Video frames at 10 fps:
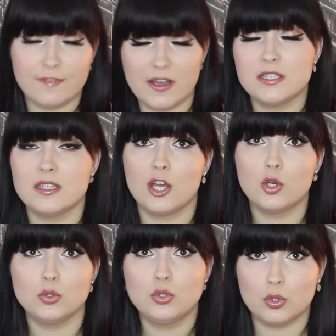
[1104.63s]
find a
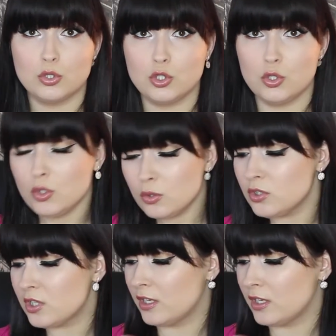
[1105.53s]
good toner to use,